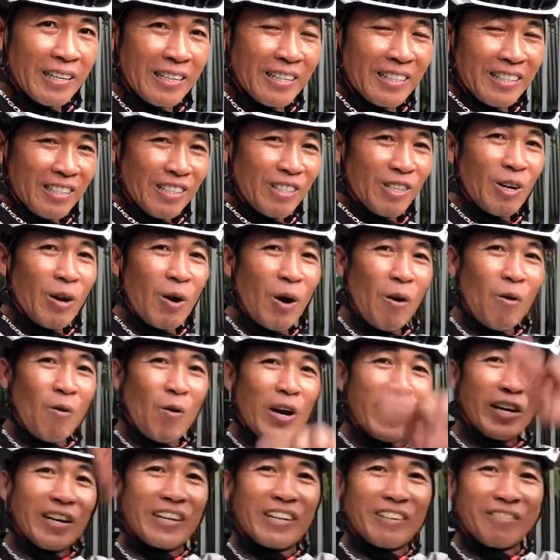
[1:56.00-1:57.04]
You know
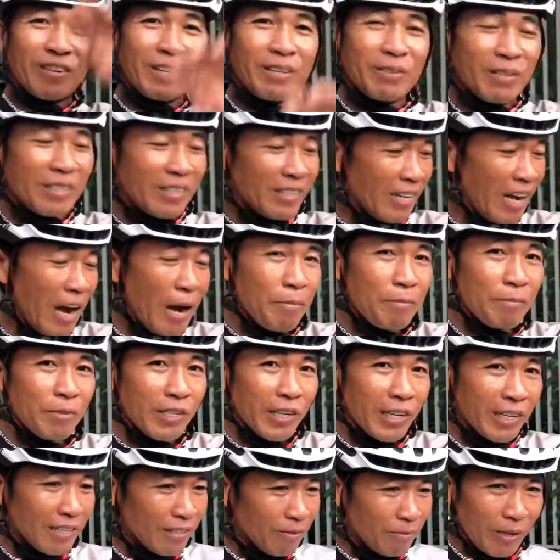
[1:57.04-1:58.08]
why why
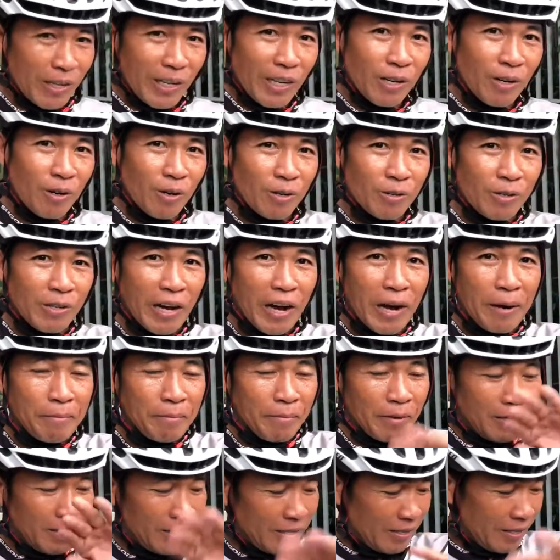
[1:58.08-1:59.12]
check? Why I call you M?
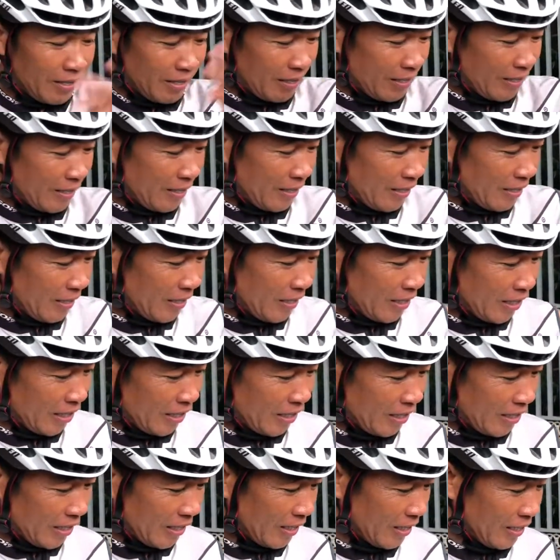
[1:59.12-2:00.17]
Uh, the, the,
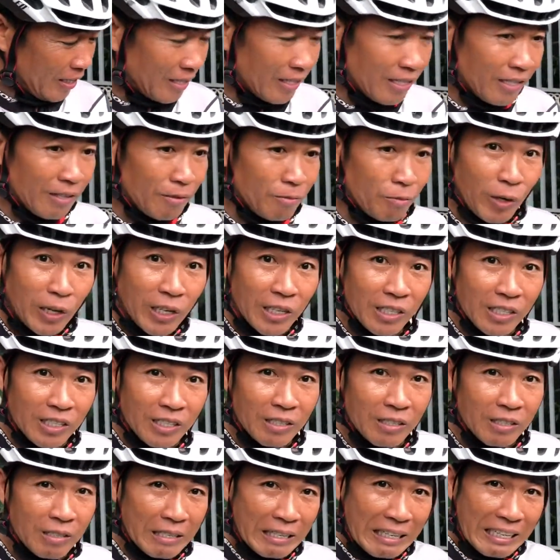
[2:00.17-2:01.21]
the, the way
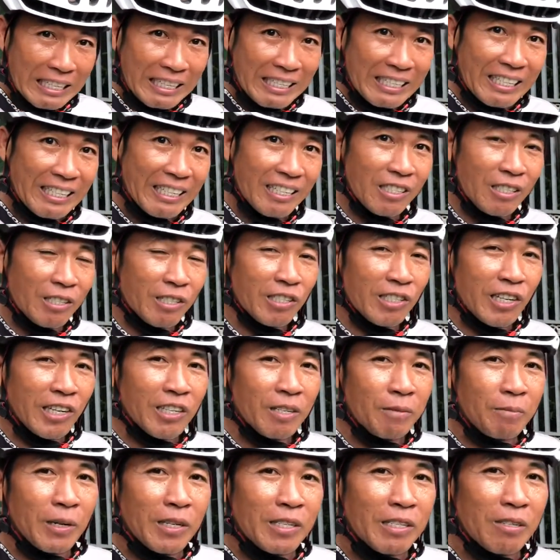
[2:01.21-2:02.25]
easy to check
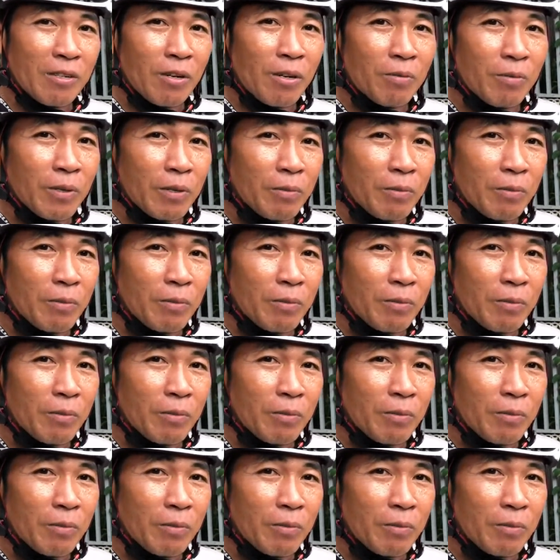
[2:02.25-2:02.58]
the bicycle with